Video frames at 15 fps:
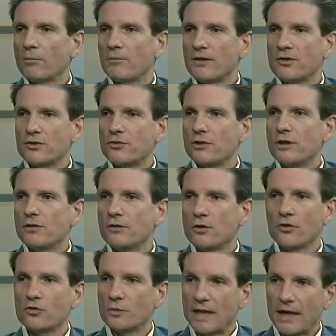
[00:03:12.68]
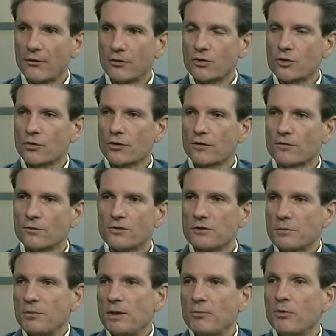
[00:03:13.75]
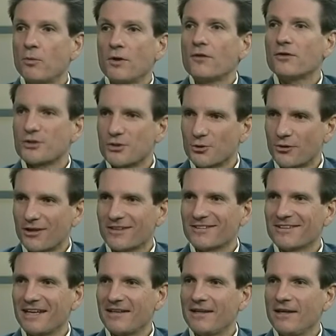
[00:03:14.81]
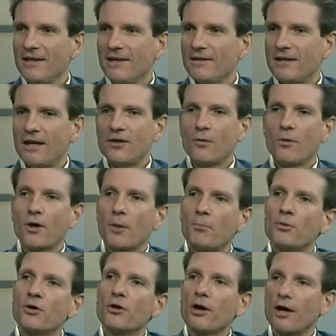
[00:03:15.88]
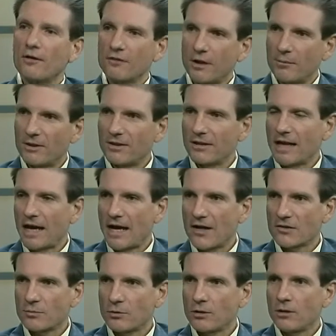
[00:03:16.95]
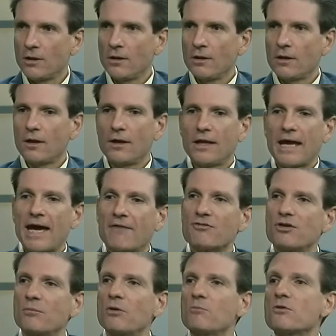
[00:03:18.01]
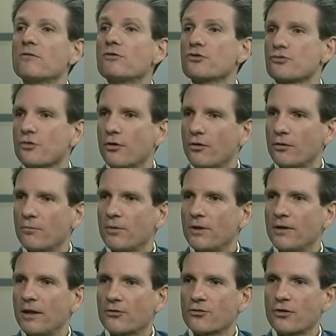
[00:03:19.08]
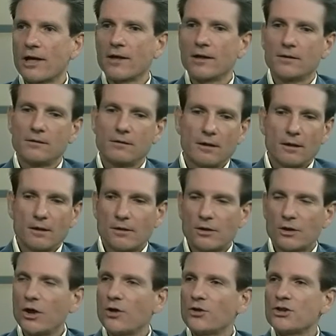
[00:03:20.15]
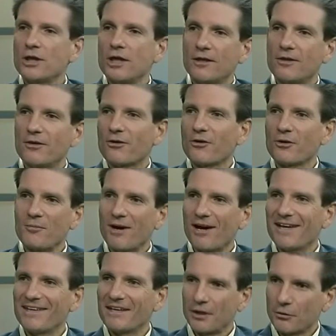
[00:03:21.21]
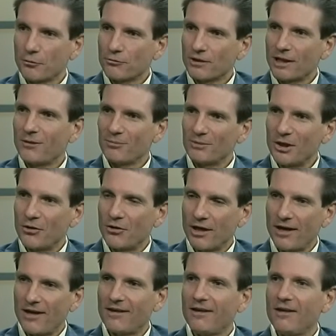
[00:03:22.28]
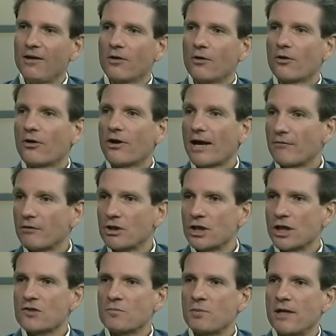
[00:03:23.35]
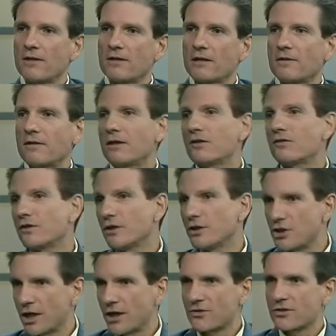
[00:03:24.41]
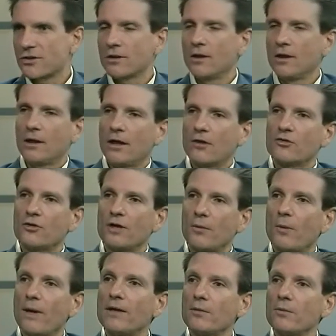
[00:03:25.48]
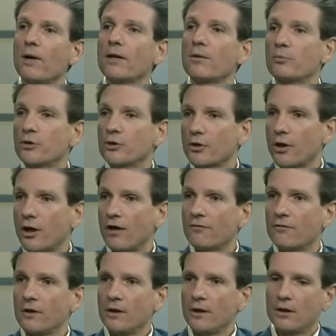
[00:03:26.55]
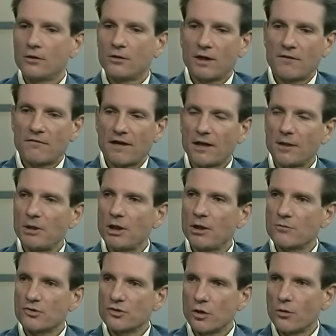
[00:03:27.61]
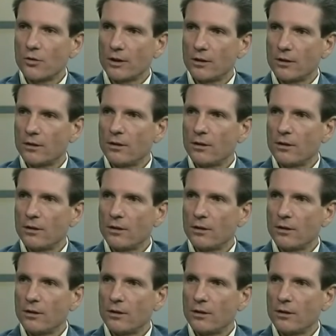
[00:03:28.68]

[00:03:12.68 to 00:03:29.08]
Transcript: that's unique to those without insurance. We see people with insurance that tend to want to put off coming to the hospital. They have symptoms of a stroke, but they're trying to negotiate in their own mind that they'll be okay. Or they're having chest pain and they think it's indigestion. And so they wait and put it off until they finally become so ill